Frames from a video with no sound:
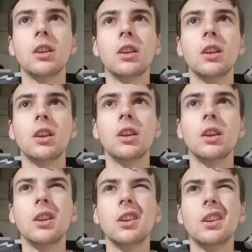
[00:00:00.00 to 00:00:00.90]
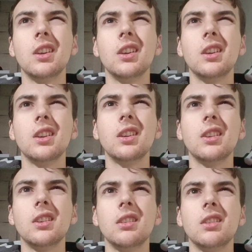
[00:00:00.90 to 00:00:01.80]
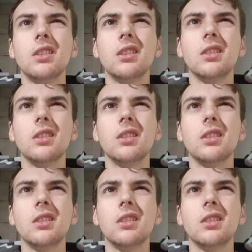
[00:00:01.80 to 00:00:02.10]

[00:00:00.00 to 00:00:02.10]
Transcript: Nothing is said.